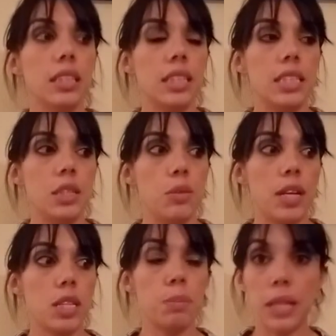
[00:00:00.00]
Let's see what
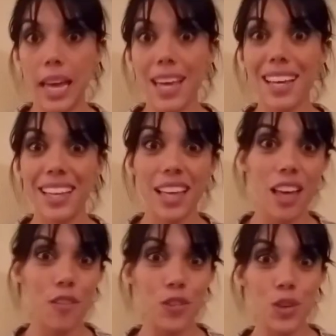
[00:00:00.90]
else. Plank.
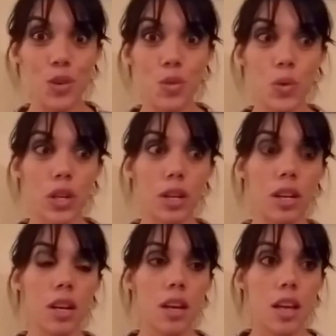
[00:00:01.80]
If you
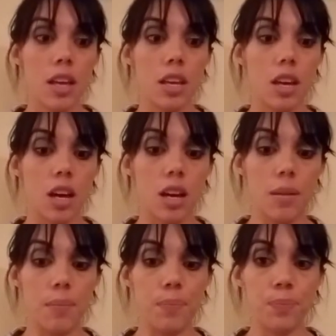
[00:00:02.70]
were
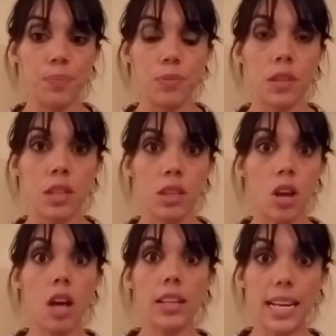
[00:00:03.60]

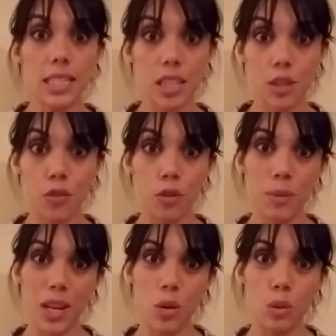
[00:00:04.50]
not lasting the full
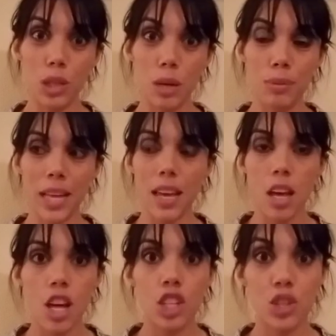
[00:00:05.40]
minute holding a plank,
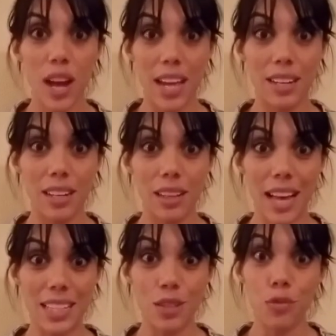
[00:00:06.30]
try to
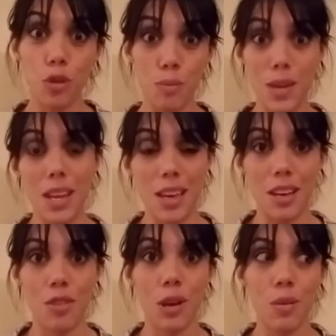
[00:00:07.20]
last a full minute.
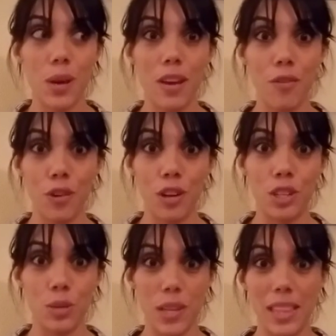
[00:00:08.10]
A great way for
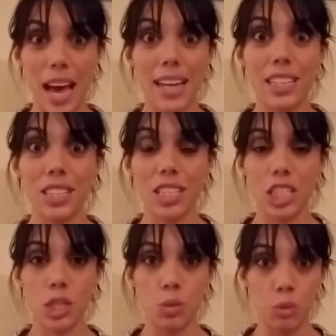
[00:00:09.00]
doing that is to
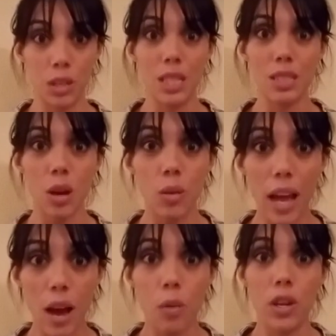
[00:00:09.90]
just really zone
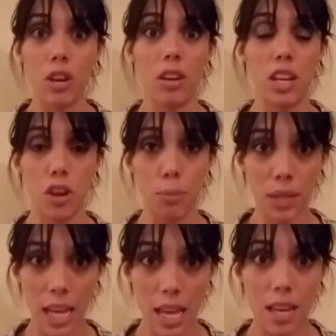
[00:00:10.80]
out when you're in your
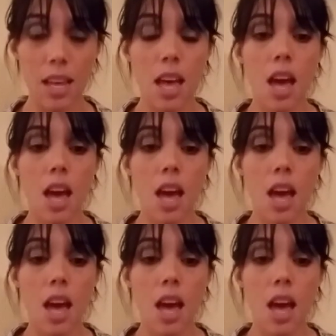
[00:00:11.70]
plank.